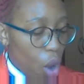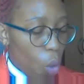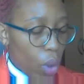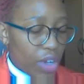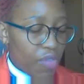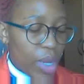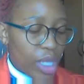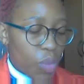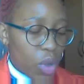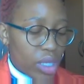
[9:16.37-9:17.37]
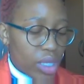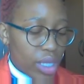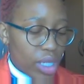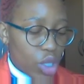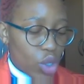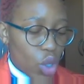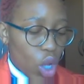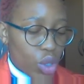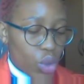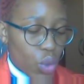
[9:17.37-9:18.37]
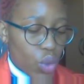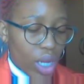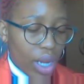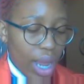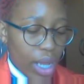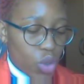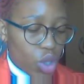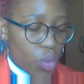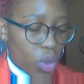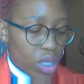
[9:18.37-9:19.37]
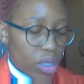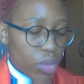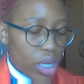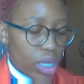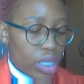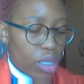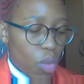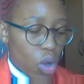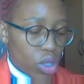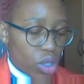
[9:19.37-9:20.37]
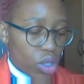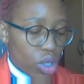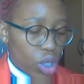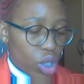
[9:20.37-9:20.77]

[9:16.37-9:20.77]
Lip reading: What if my sponsor does not know the client responsibility model?